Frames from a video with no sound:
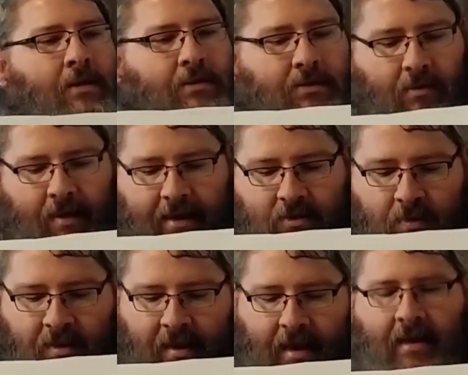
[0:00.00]
So that is one
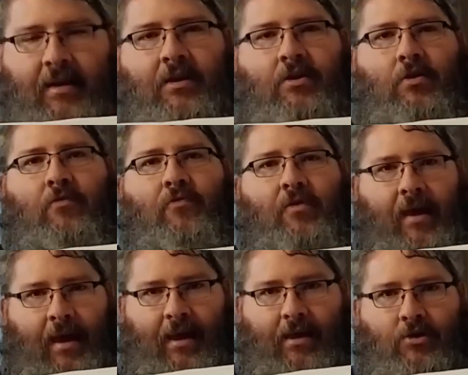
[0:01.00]
thing I did do for the
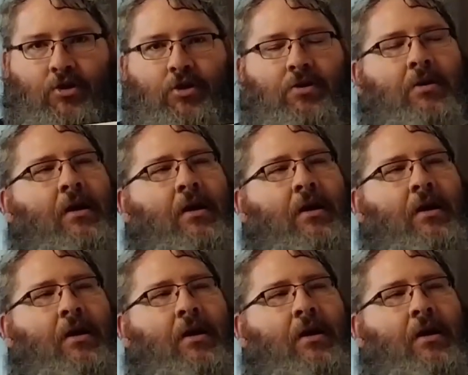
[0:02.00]
Edge.